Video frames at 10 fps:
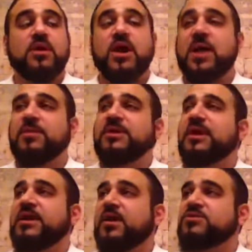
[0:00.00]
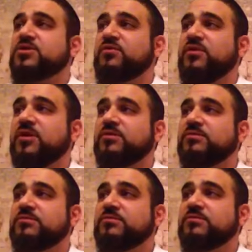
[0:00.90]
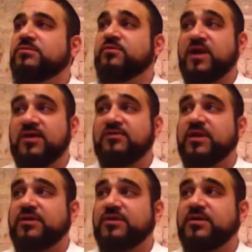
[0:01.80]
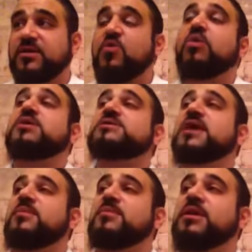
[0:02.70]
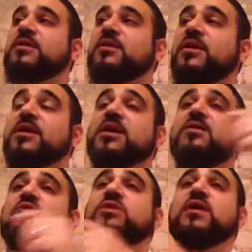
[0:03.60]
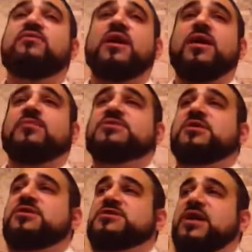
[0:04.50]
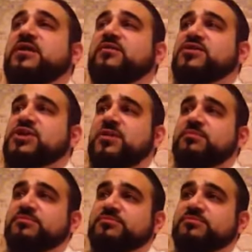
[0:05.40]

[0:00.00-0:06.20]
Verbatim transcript: How many did I count so far? 5, right? What does that mean? Kivud Avayim is on the side of Hashem.